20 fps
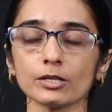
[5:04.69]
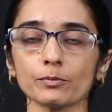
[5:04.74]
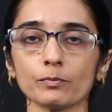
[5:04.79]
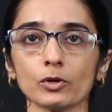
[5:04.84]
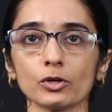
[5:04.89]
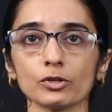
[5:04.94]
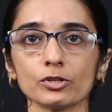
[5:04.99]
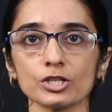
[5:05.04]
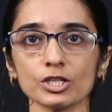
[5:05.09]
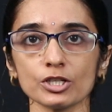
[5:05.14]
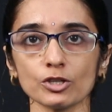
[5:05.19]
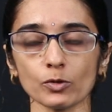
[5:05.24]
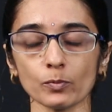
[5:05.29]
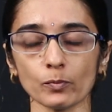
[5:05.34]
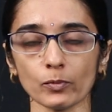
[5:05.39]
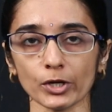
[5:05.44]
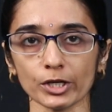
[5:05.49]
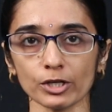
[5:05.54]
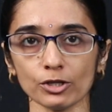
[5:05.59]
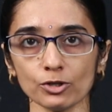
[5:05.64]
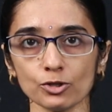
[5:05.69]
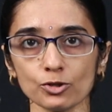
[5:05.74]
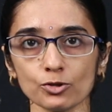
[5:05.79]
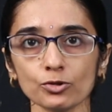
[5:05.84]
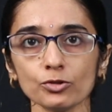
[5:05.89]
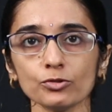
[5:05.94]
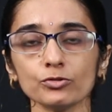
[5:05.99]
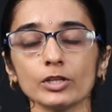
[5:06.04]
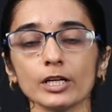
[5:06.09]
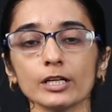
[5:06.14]
upon
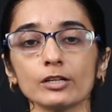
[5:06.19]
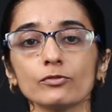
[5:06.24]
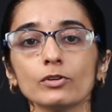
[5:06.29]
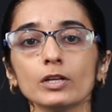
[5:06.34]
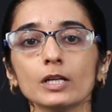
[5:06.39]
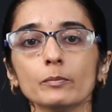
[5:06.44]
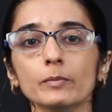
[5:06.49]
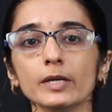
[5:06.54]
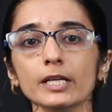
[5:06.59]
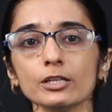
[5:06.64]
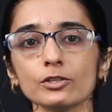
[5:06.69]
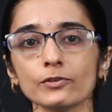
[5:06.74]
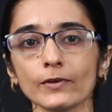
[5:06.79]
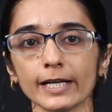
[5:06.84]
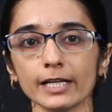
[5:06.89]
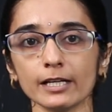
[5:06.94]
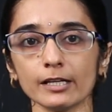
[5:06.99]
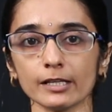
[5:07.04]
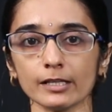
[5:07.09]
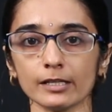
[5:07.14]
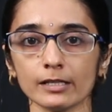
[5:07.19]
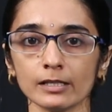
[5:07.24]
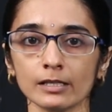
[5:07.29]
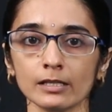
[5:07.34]
0.2, that will be 20.